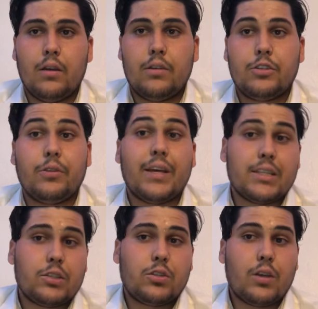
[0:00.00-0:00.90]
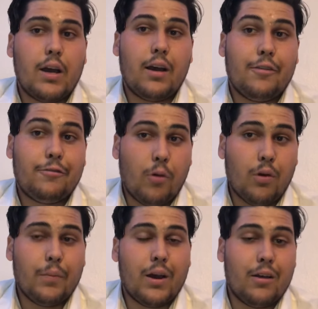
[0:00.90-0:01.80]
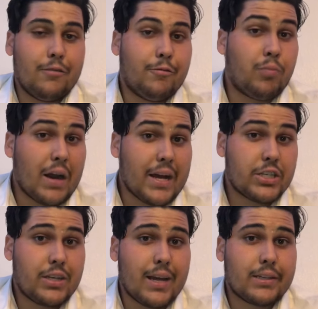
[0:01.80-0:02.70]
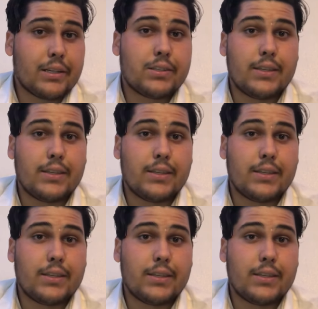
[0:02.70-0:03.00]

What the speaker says: So that's a form of brash tactics.